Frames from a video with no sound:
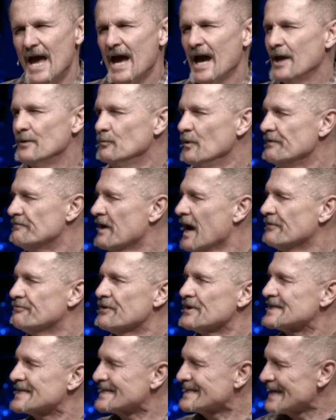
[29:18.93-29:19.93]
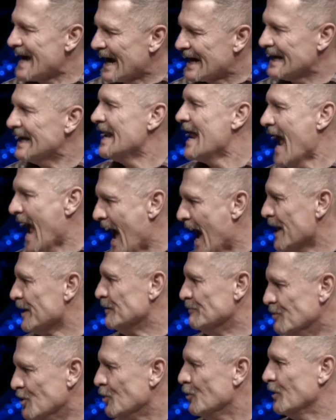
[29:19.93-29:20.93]
And we've got the second
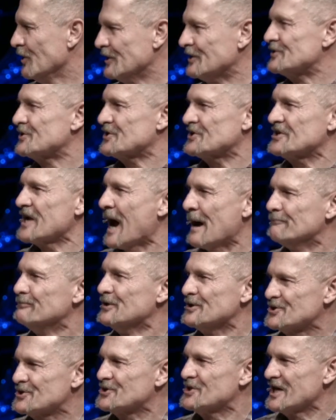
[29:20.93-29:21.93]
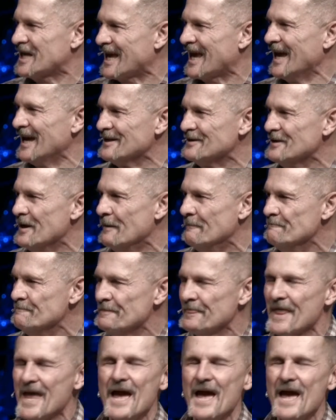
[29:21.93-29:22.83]
Adam who will establish the kingdom.